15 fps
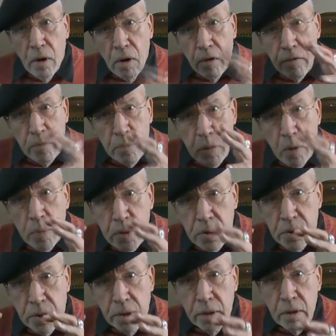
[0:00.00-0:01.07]
of a
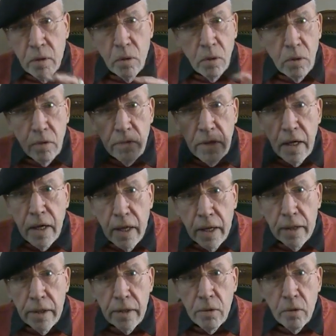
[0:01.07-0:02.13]
property or of
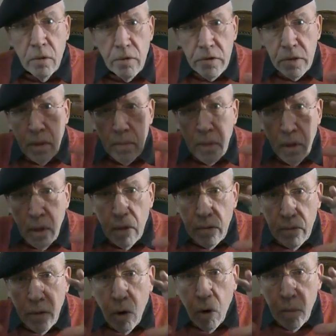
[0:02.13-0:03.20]
land or of some kind
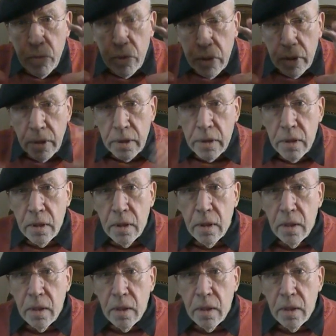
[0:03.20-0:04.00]
of object,